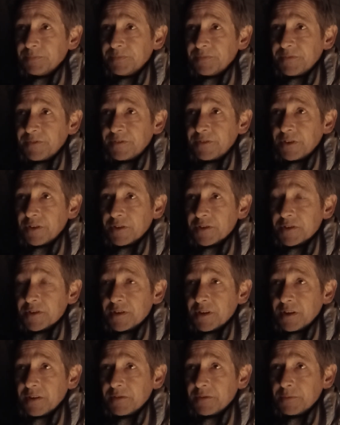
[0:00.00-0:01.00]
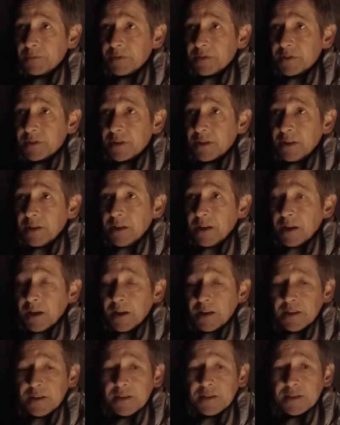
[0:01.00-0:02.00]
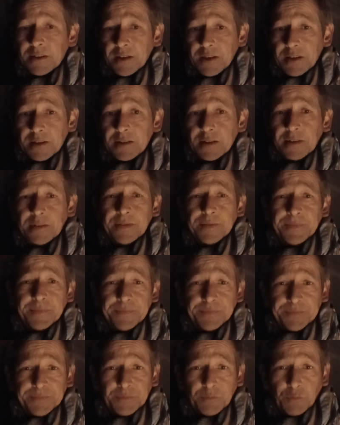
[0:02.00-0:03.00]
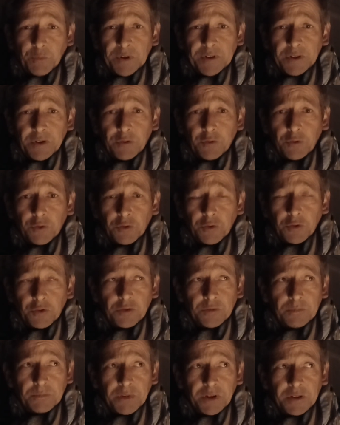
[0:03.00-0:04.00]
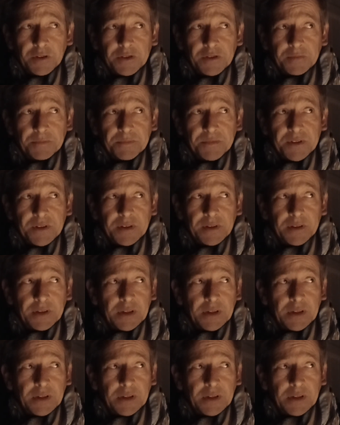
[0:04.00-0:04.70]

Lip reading: frosts afterwards? And he said, when the hawthorn blossoms.